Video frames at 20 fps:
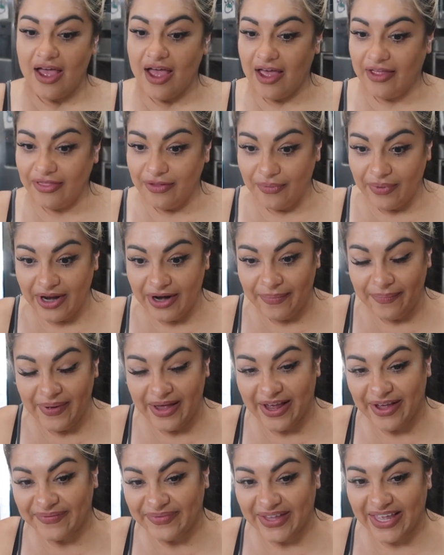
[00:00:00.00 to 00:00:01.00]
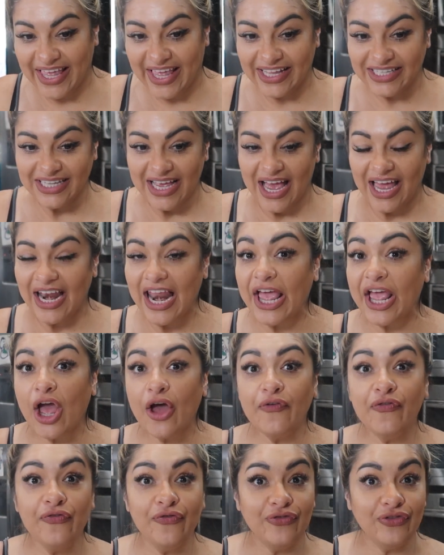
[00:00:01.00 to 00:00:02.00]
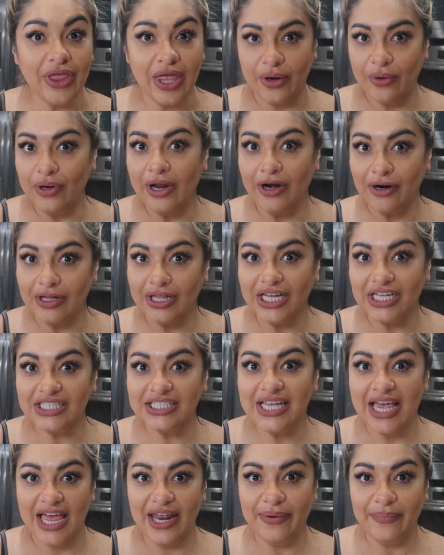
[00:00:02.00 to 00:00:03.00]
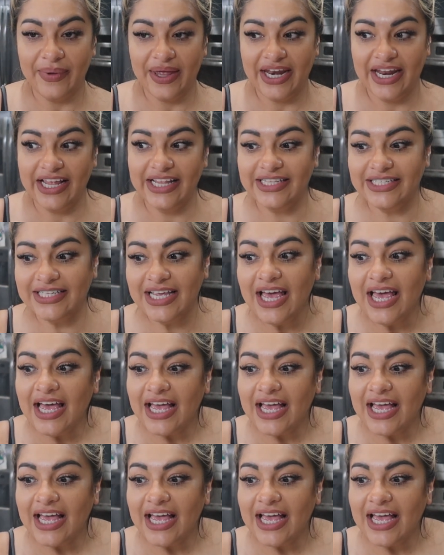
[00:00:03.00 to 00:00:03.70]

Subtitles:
on the way to pick up the kids, I had like a literally 10 minutes